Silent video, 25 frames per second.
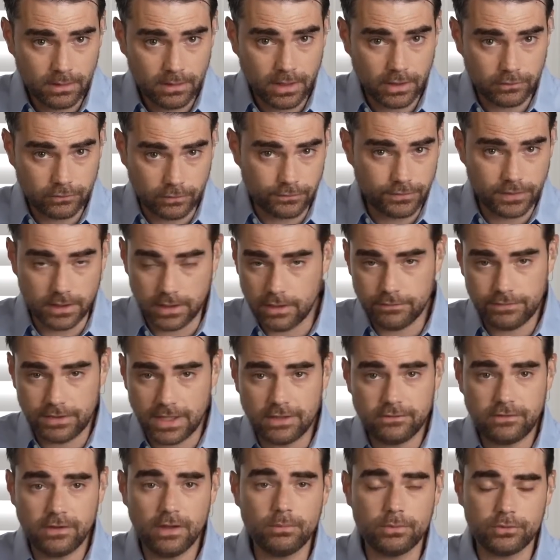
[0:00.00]
And so if the
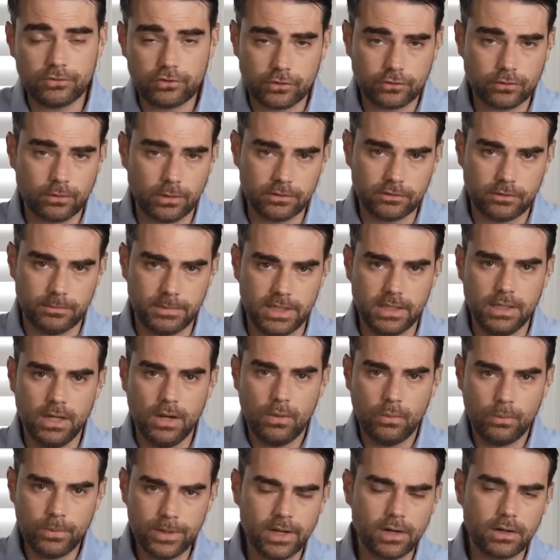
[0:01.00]
idea was just going to be,
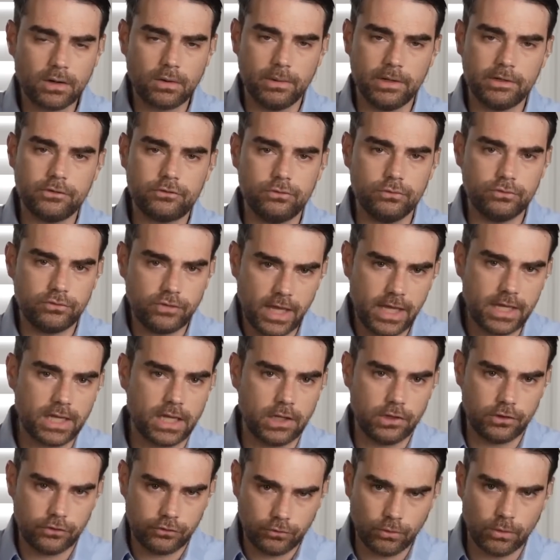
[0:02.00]
we are going to take
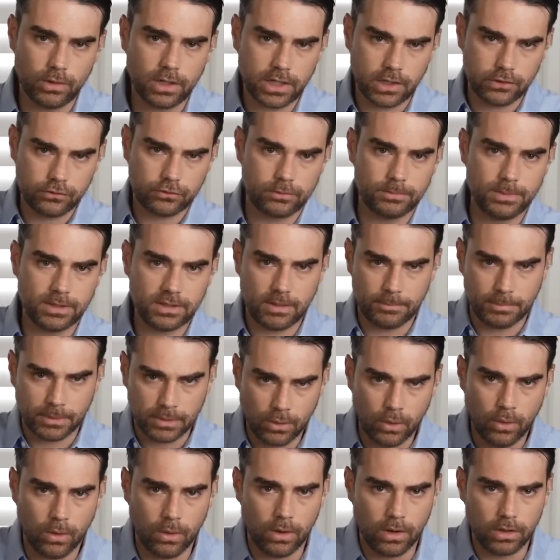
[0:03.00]
a historic instrument that
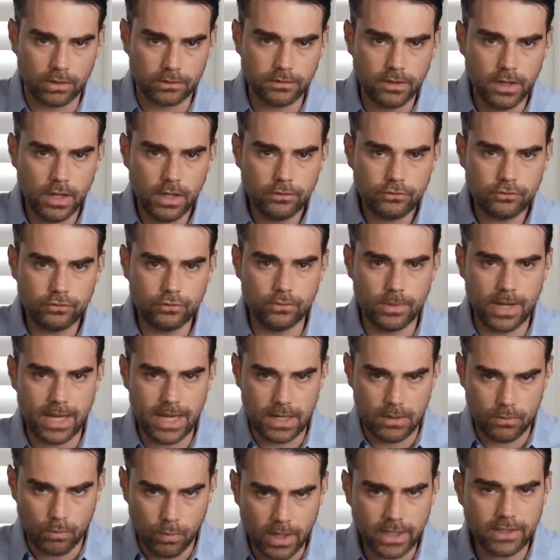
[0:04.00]
belonged to
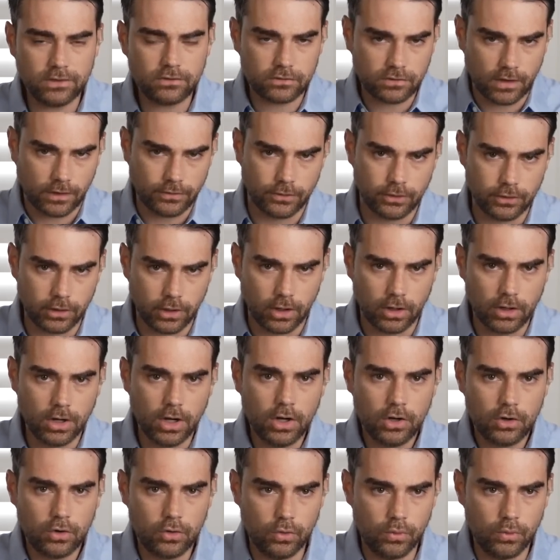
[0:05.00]
a white Southerner
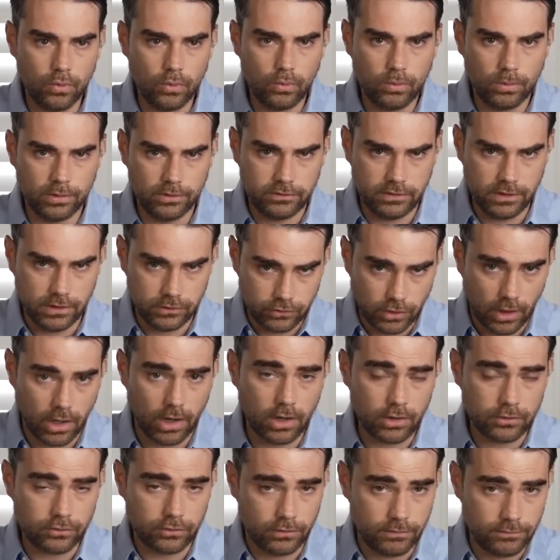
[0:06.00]
who was in
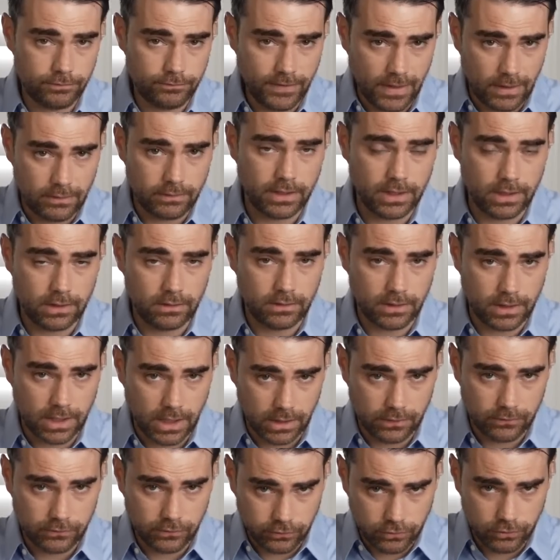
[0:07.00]
charge of founding the
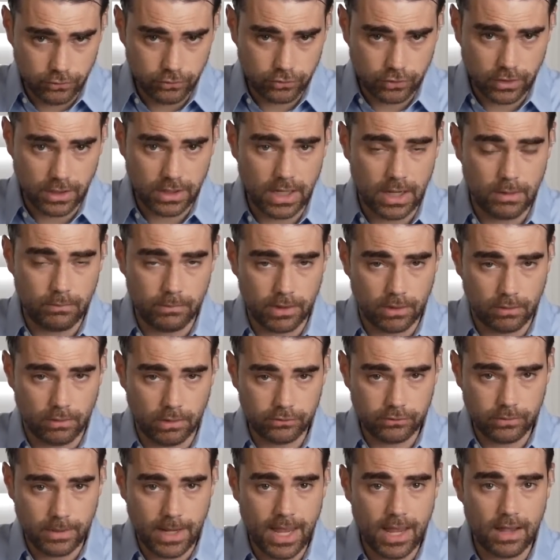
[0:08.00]
Constitution, and we are
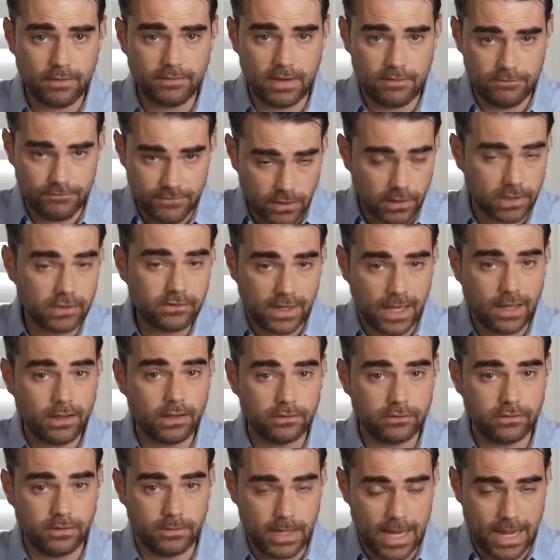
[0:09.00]
going to have a very
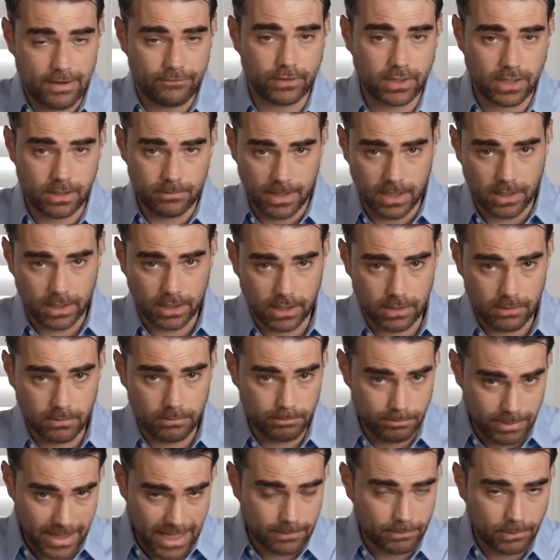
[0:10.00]
talented
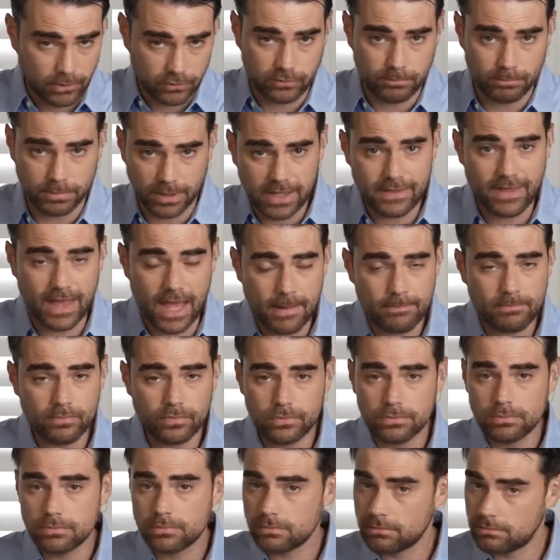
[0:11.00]
African-American black person play that,
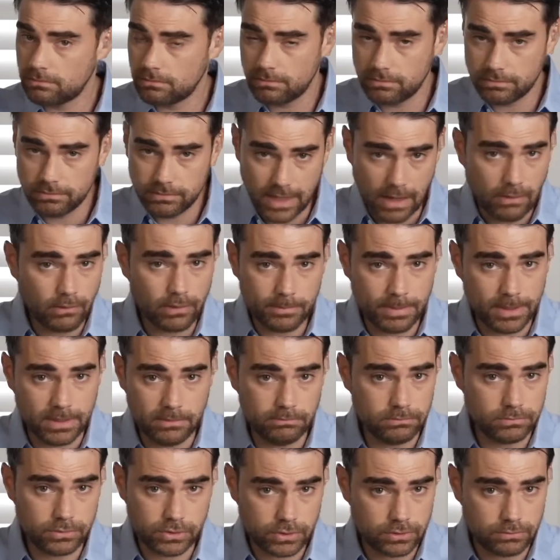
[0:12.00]
that would have
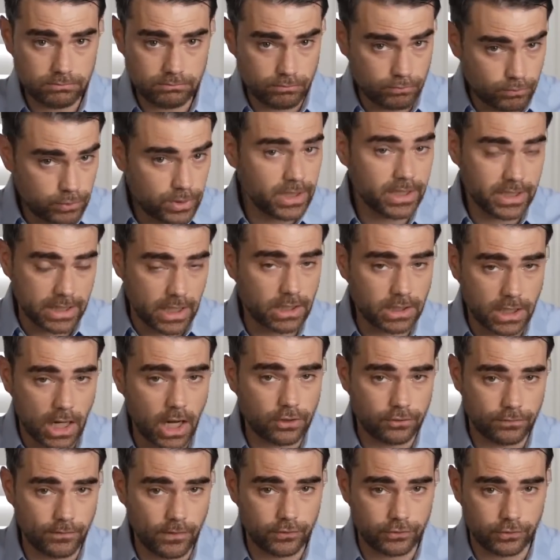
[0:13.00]
been really
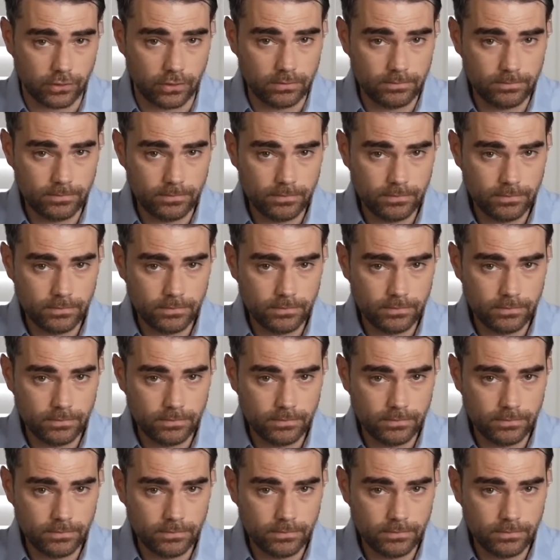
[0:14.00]
uncontroversial.